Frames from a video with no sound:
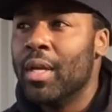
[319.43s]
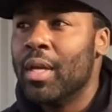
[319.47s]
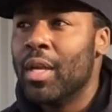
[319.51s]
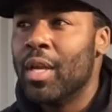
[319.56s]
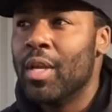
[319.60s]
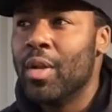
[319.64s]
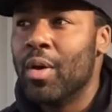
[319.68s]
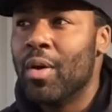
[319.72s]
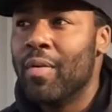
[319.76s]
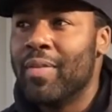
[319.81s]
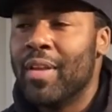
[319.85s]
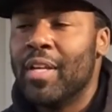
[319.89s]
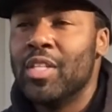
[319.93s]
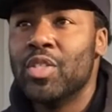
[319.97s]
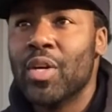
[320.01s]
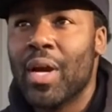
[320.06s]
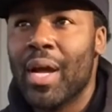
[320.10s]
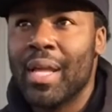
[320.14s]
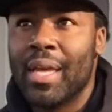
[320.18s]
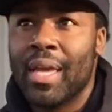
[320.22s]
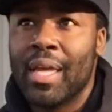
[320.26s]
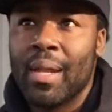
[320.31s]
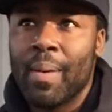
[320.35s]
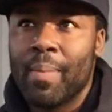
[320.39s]
if they try
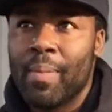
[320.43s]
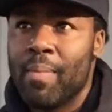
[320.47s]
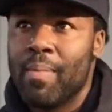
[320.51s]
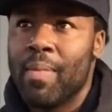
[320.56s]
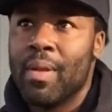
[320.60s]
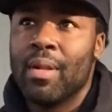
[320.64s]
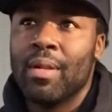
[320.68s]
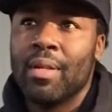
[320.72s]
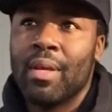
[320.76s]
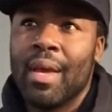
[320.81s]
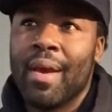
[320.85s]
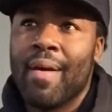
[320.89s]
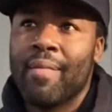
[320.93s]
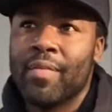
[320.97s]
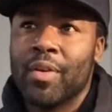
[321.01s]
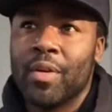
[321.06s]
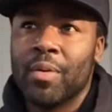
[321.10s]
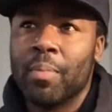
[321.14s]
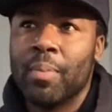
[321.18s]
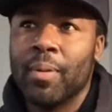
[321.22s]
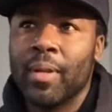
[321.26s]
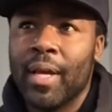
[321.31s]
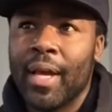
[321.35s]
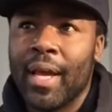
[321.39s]
to get up immediately after a
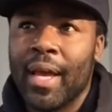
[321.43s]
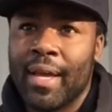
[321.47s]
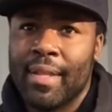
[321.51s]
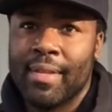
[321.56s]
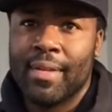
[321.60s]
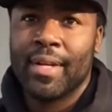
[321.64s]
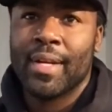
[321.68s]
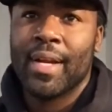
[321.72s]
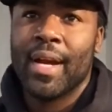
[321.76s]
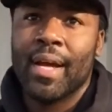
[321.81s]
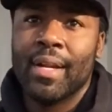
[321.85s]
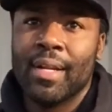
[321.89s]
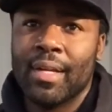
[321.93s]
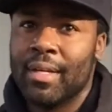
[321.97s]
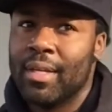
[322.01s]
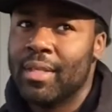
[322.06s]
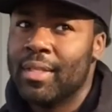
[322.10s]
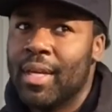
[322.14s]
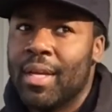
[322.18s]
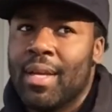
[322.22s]
play and they're kind of